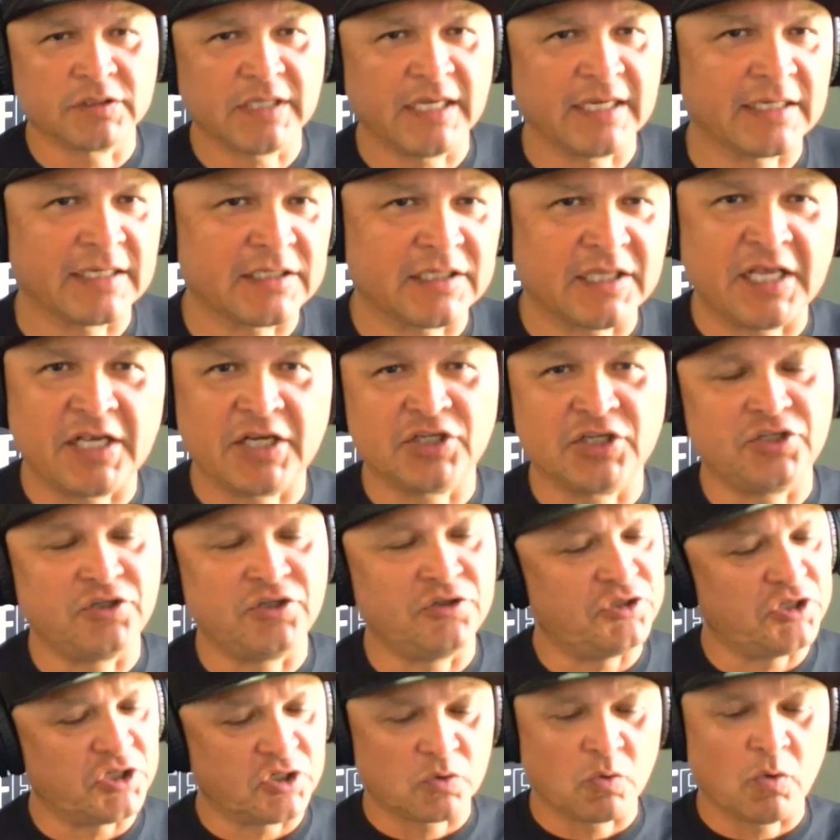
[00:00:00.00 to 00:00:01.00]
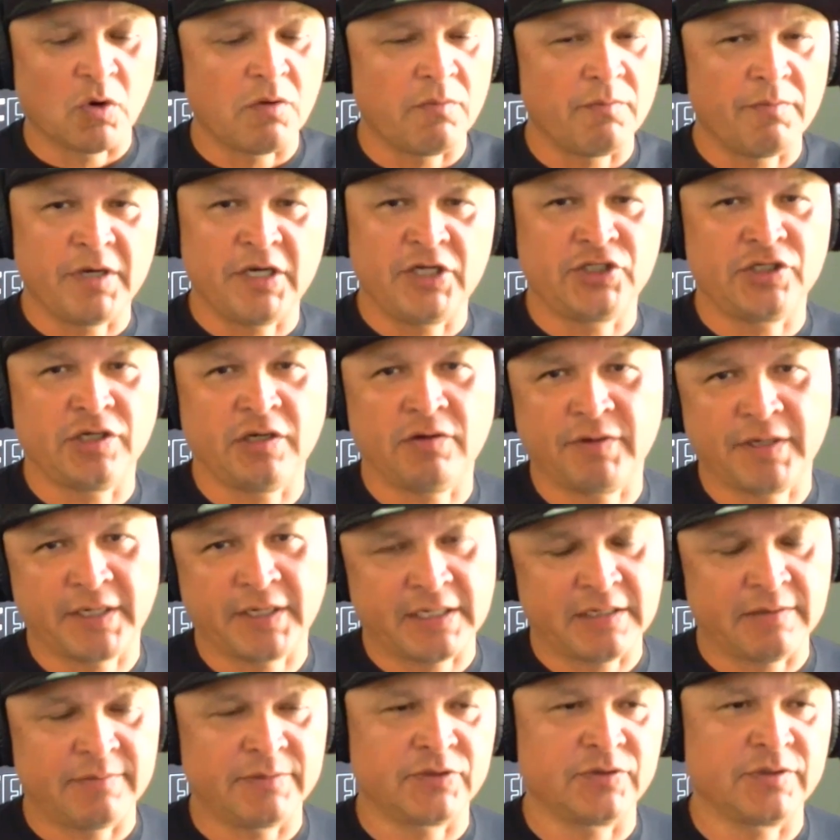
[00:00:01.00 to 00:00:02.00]
like things you just won't budge on when it
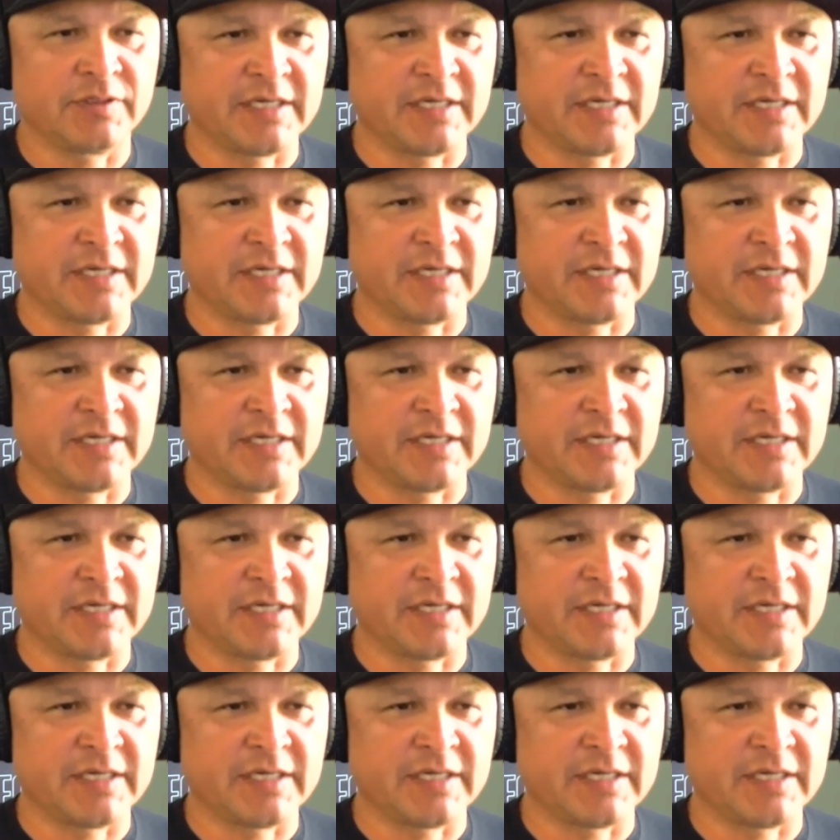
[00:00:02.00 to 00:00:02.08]
comes to